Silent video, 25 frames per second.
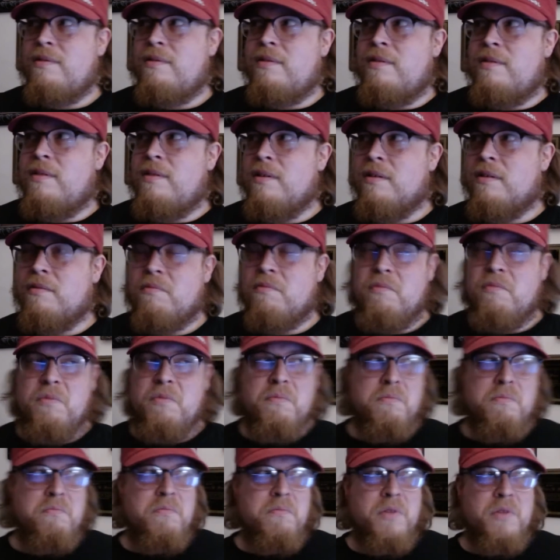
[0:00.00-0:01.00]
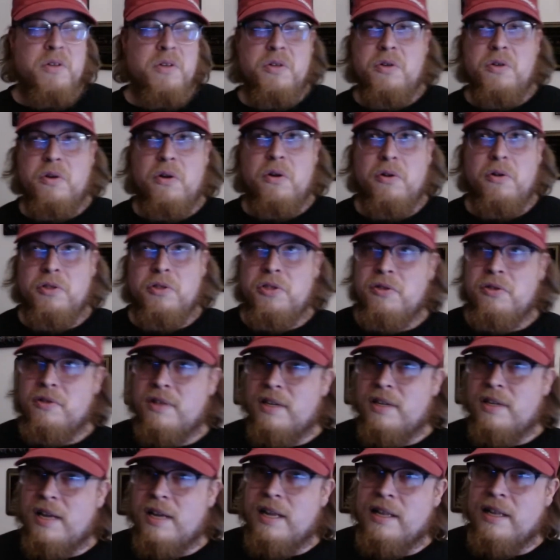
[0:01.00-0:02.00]
the culture
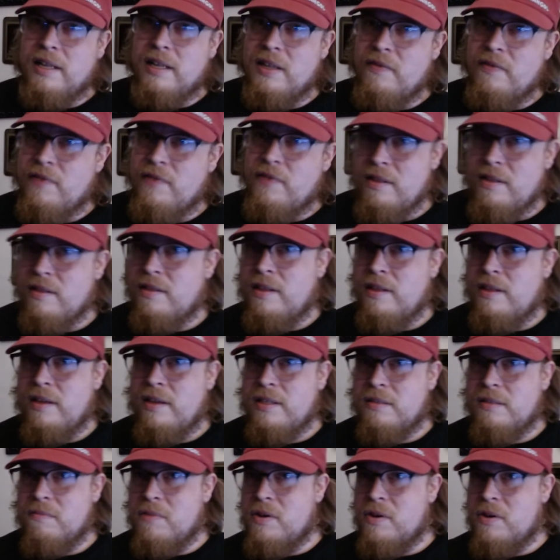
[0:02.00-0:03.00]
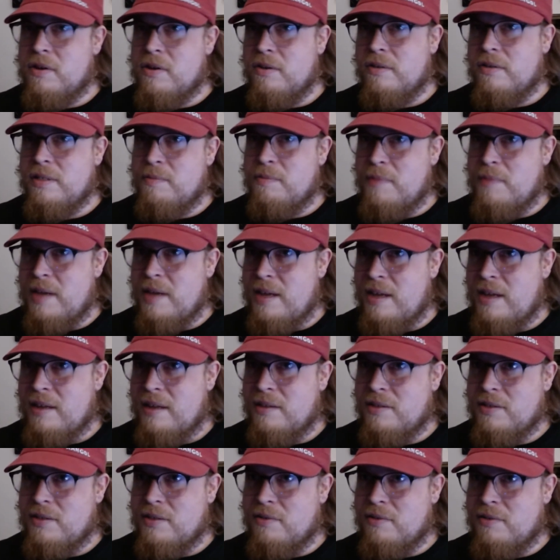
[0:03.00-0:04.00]
that I live in thinks murder is
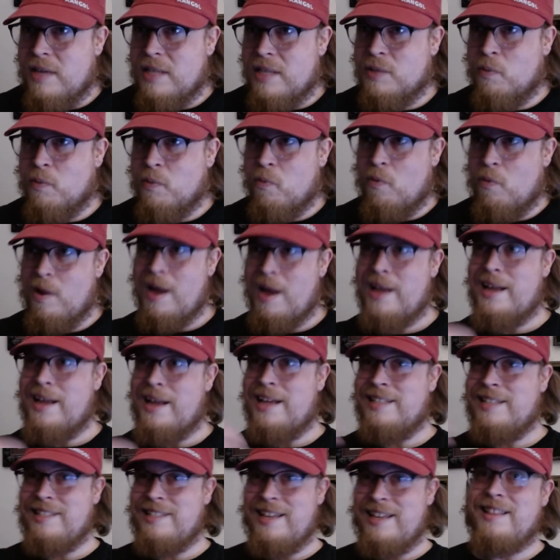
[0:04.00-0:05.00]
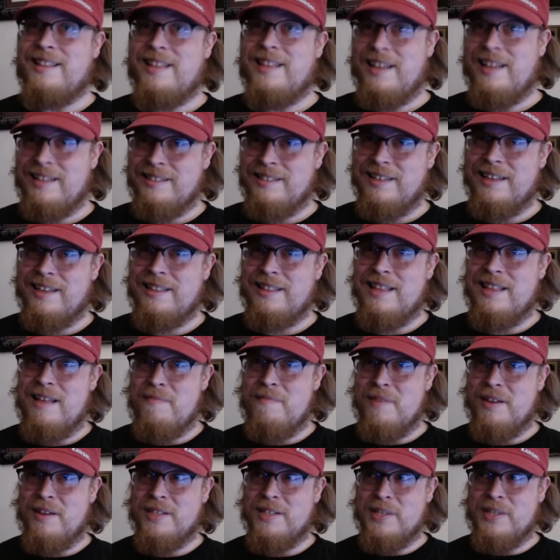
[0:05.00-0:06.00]
bad, so that's why I say things like that,
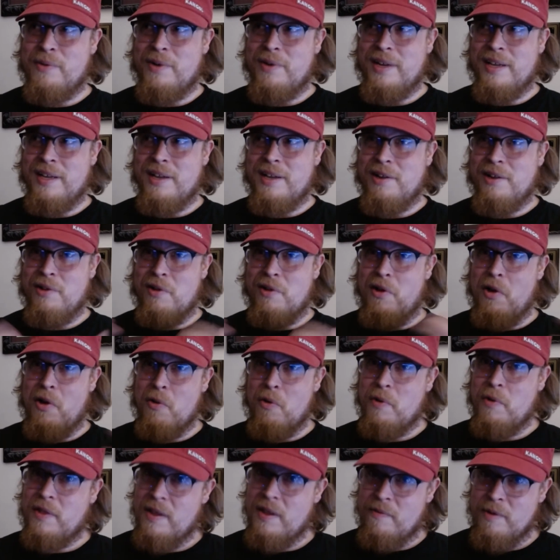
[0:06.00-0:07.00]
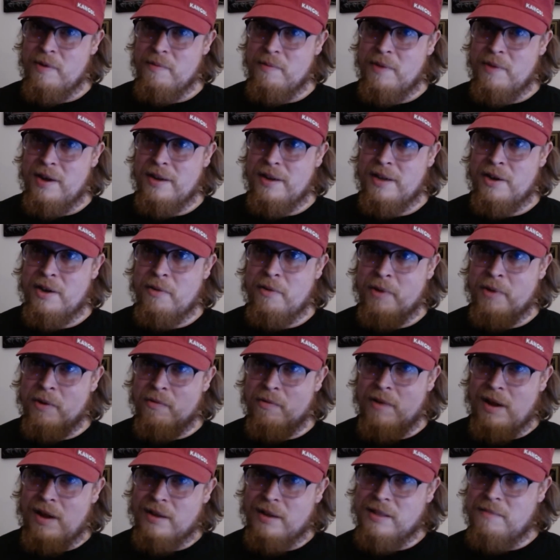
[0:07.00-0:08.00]
because I want to get along with everybody. I don't want to
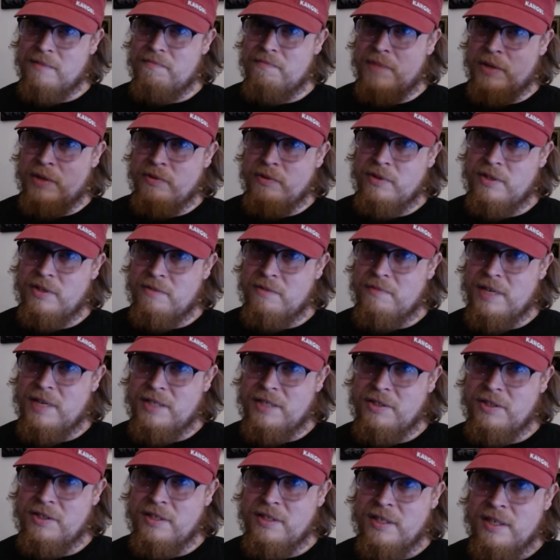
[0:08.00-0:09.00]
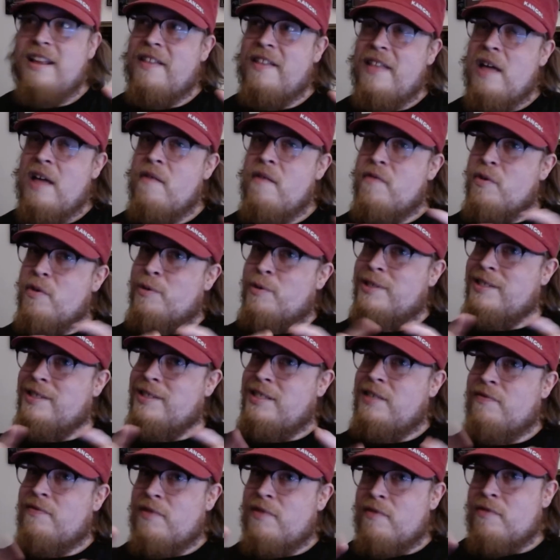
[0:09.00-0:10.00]
rock the boat too much. Now, that view is
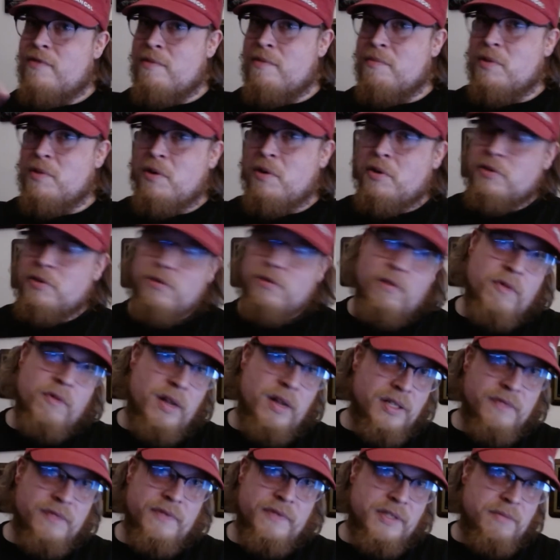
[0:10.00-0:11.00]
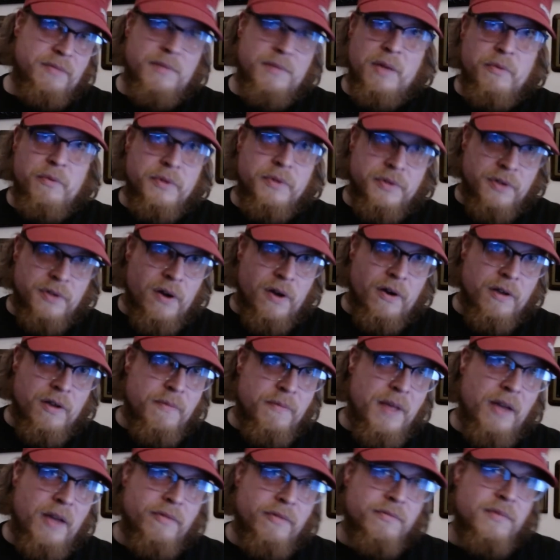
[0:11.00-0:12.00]
different from cultural relativism that we'll talk
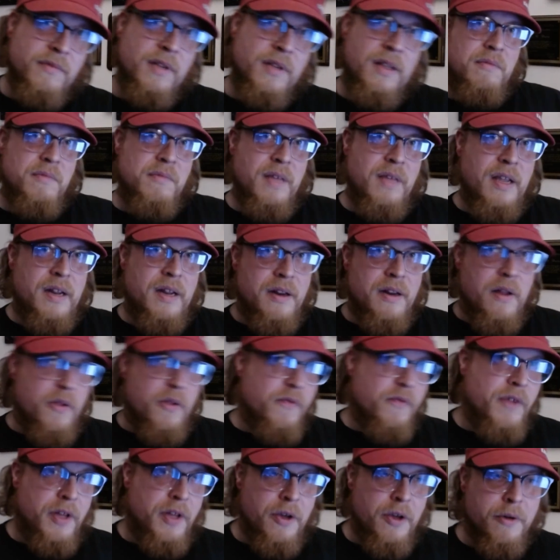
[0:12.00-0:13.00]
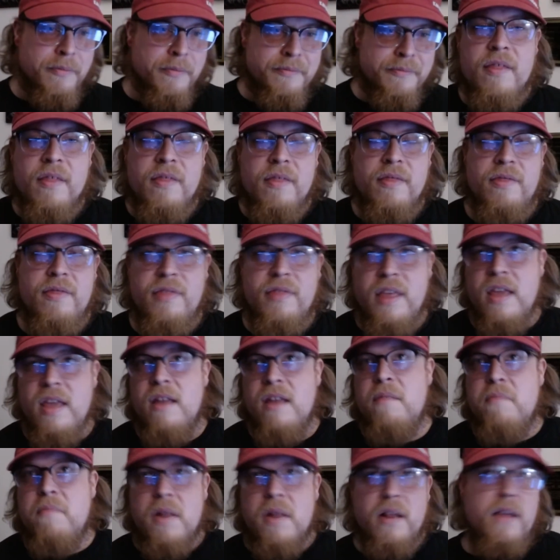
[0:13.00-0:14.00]
about in another video.
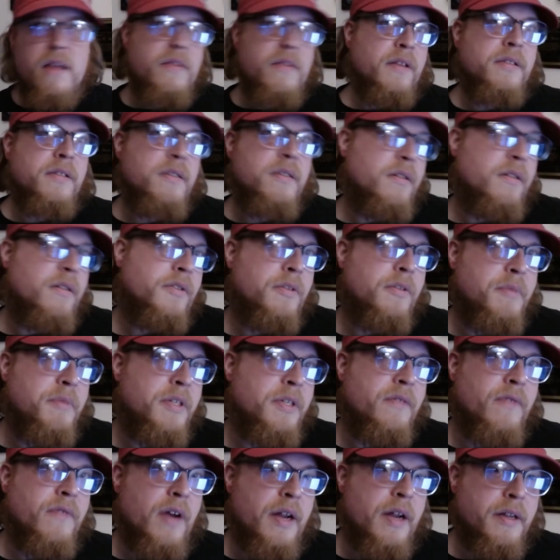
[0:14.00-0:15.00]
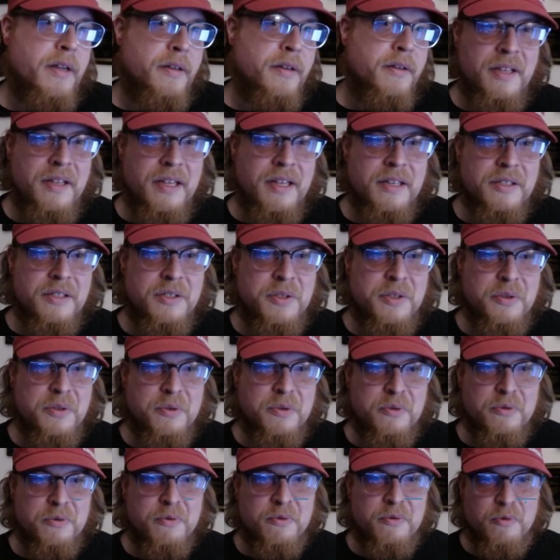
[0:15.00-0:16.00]
Then metaethics can also be divided
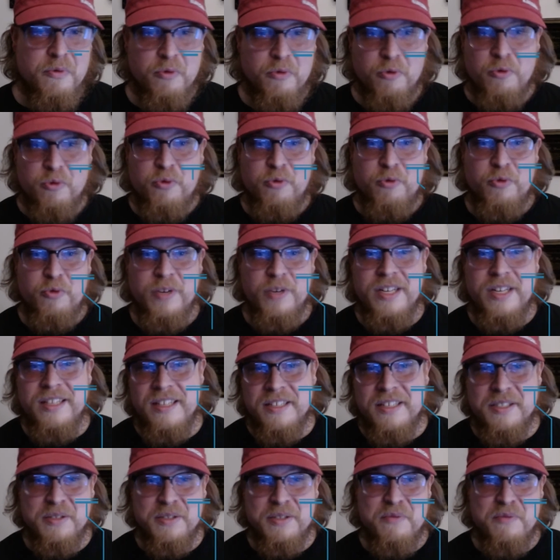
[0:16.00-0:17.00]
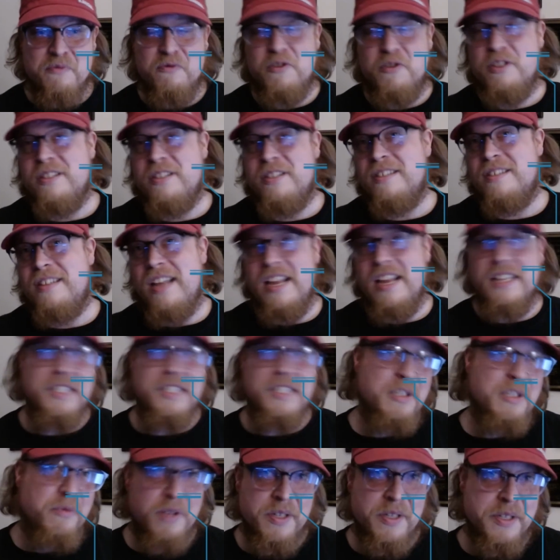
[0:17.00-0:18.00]
into realism versus
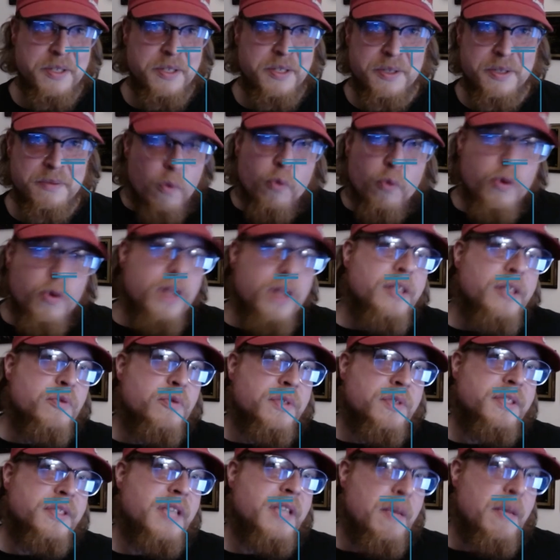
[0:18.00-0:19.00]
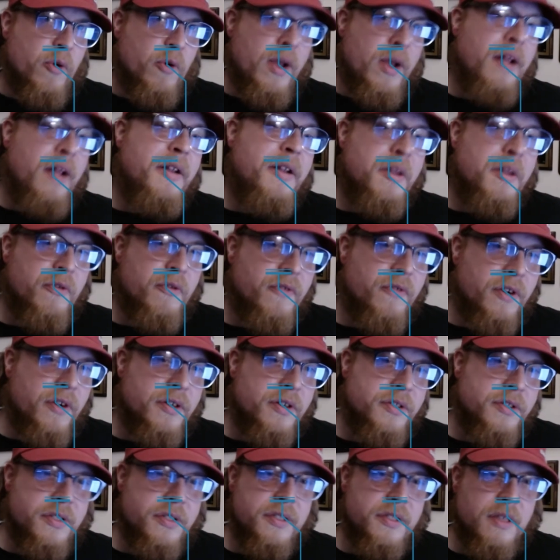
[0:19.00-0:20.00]
anti-realism. Realists would say morality
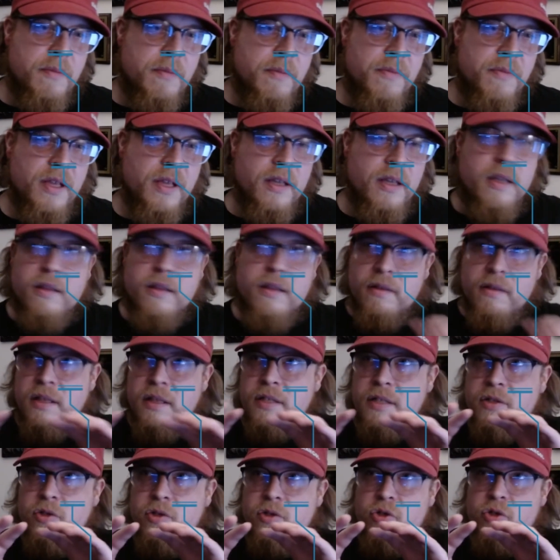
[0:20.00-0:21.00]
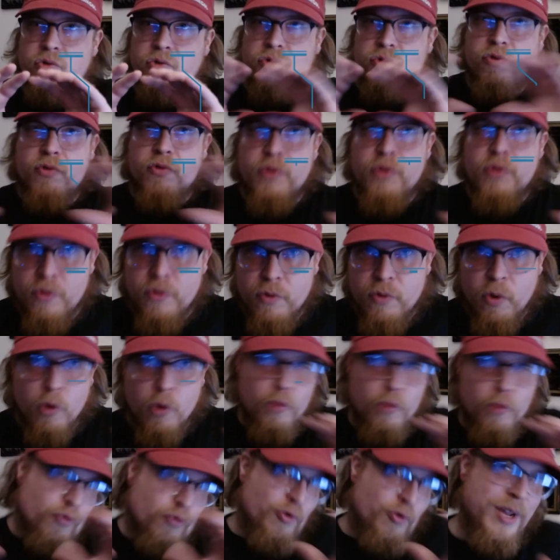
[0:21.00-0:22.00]
refers to something that's true or
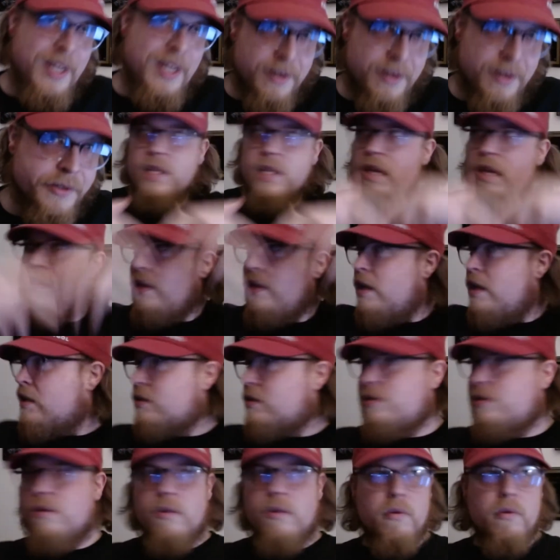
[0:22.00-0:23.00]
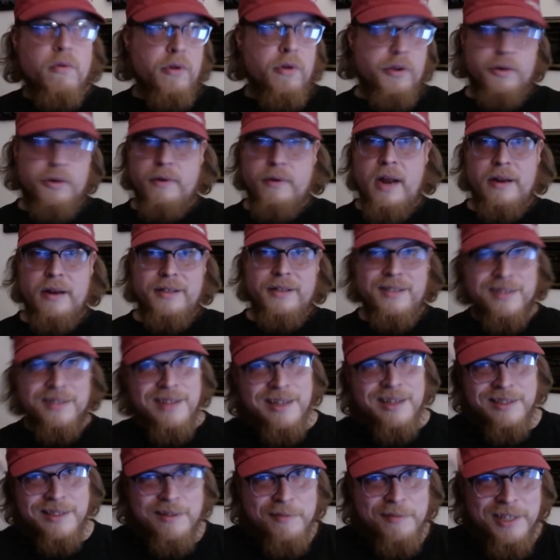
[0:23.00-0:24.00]
real in the external world around us. It's
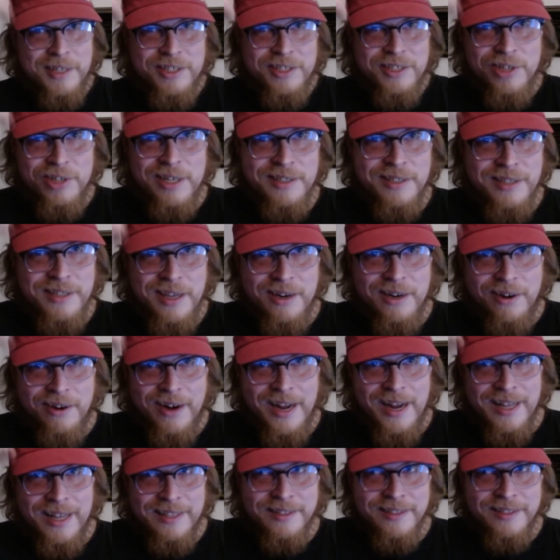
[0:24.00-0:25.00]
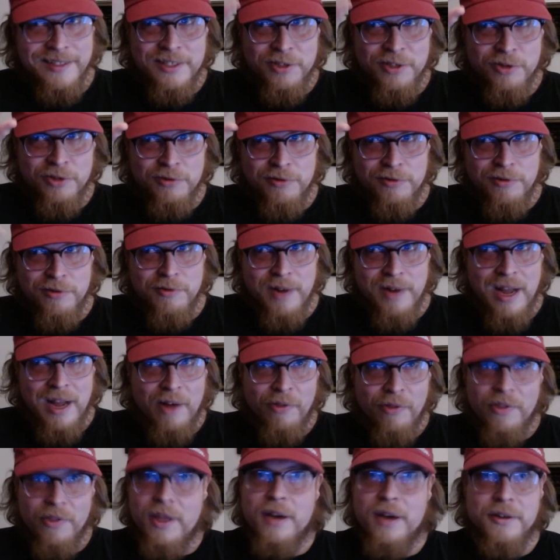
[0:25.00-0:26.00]
not something just in our heads. It's true
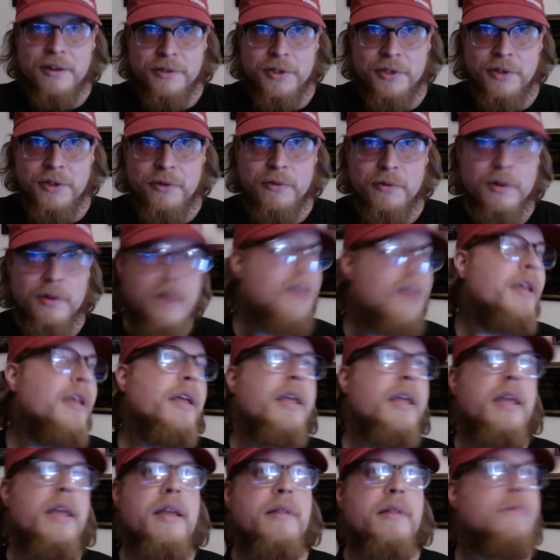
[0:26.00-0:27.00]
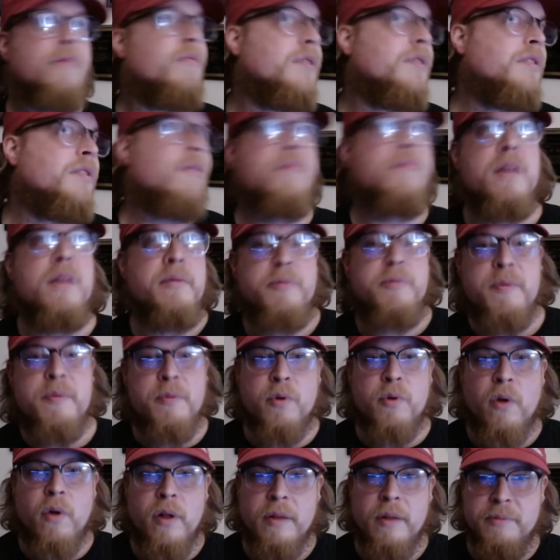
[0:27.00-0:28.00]
out there too, in what sometimes
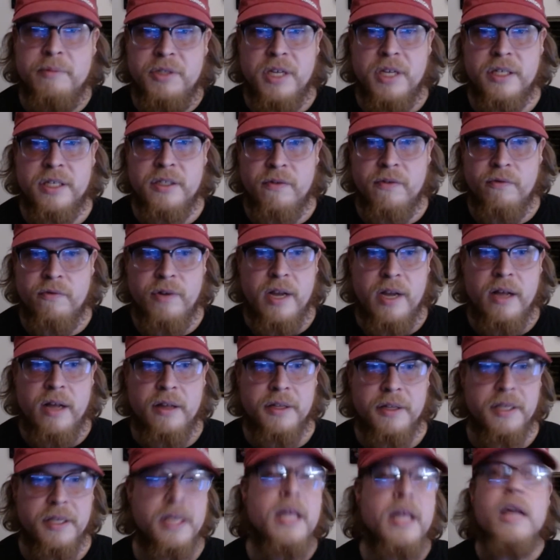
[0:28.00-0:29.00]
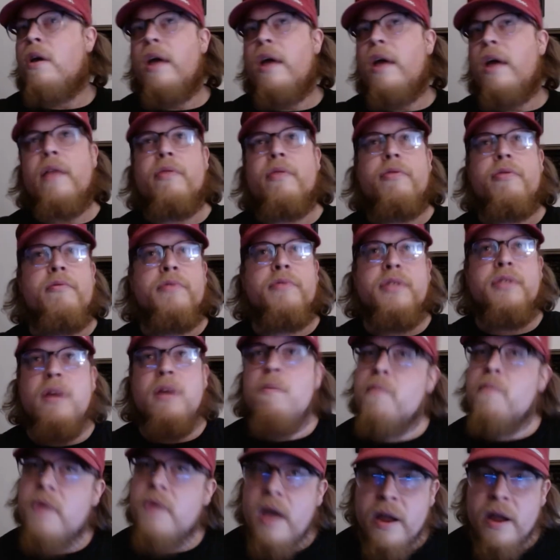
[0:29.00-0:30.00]
people call objective reality. And through
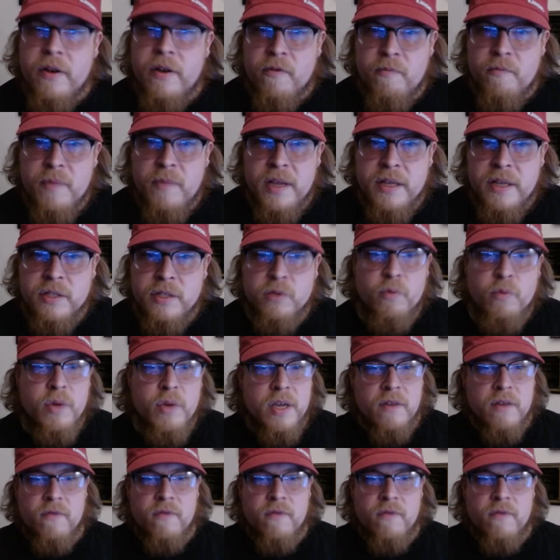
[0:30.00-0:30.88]
some kind of means, we can